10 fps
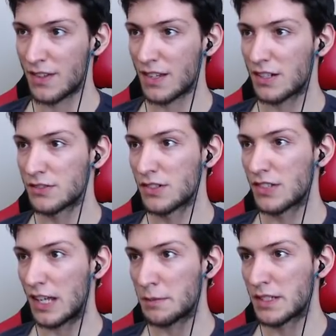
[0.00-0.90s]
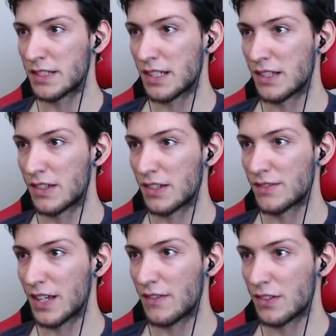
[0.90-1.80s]
it's hard to time it and
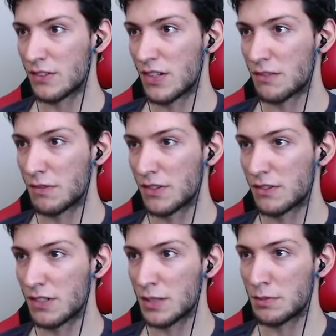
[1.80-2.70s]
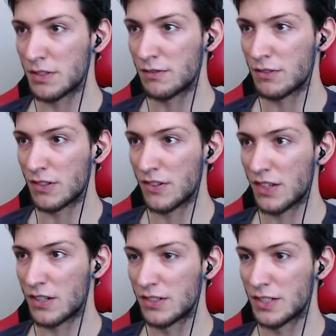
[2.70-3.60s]
sometimes you just want to keep it for a
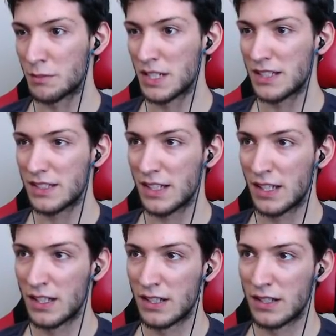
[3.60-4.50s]
certain ability.